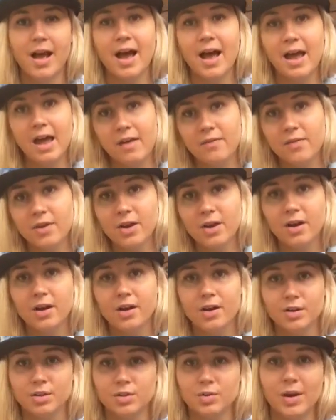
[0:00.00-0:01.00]
I have a
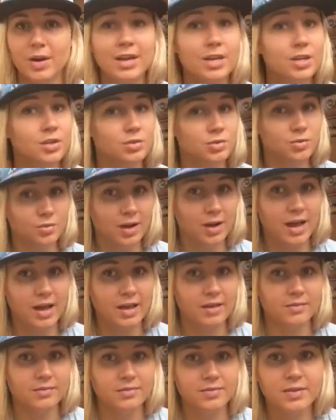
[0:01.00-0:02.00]
car, so I can
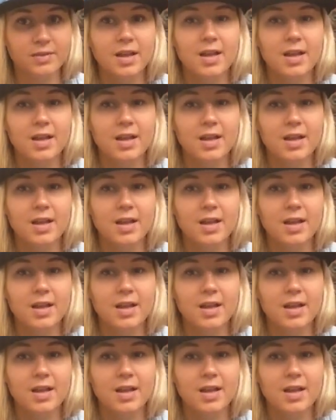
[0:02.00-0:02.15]
drive.